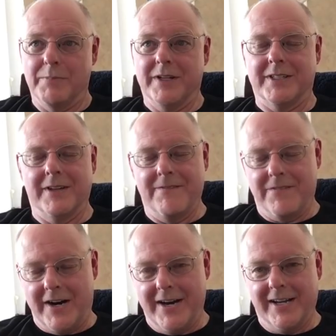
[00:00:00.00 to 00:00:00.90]
but
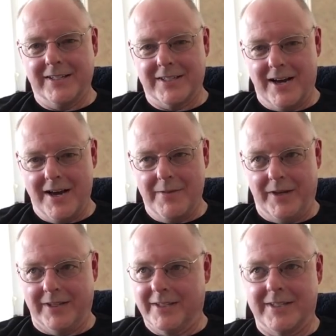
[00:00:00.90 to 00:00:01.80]
divine
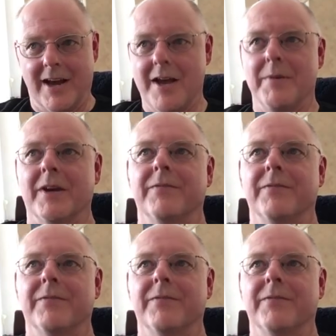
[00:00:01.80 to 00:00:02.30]
timing, the timing